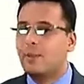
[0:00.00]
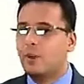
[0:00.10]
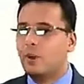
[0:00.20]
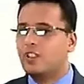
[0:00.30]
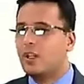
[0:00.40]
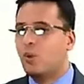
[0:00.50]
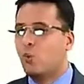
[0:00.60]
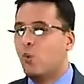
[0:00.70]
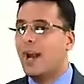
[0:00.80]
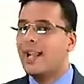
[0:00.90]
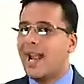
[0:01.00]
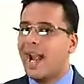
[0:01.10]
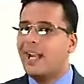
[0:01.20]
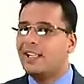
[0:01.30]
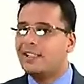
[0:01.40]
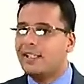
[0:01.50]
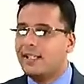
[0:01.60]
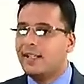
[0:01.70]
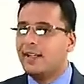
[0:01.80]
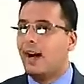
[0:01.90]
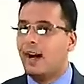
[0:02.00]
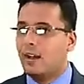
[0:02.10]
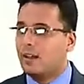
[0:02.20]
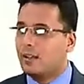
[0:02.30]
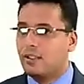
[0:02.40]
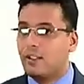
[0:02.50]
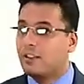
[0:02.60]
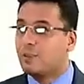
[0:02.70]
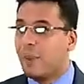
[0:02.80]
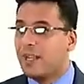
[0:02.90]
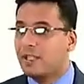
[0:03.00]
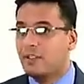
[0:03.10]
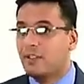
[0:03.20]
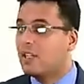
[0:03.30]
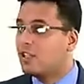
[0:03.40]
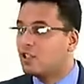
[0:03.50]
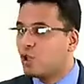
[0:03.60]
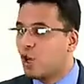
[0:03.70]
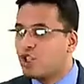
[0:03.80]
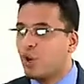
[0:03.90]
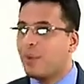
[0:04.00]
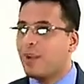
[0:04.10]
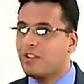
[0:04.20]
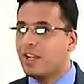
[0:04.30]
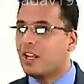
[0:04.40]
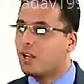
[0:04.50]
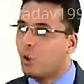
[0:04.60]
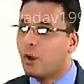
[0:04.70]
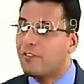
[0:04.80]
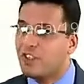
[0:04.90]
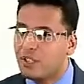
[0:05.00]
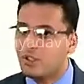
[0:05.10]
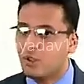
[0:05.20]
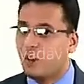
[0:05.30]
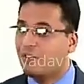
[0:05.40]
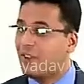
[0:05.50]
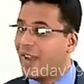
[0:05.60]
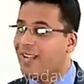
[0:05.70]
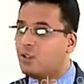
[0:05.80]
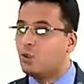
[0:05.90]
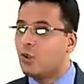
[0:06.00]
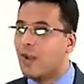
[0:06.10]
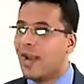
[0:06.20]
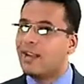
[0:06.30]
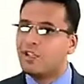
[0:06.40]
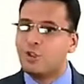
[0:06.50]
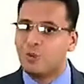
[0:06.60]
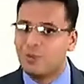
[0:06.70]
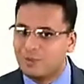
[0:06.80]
Because 1 and 3 are the respective stoichiometric coefficients of N2 and H2.